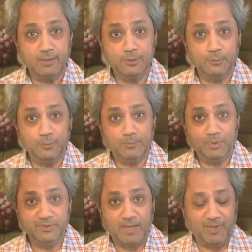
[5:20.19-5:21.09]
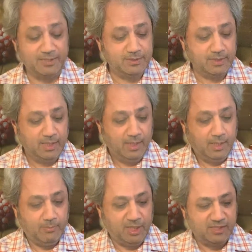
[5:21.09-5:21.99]
to Punt
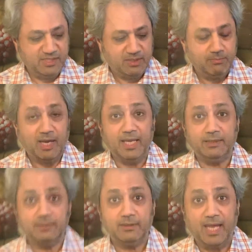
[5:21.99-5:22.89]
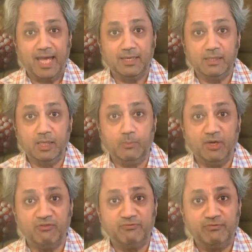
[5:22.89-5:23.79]
because it might add a little bit
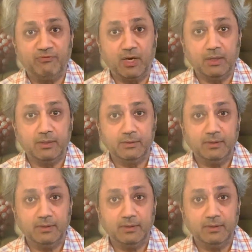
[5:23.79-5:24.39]
of funk,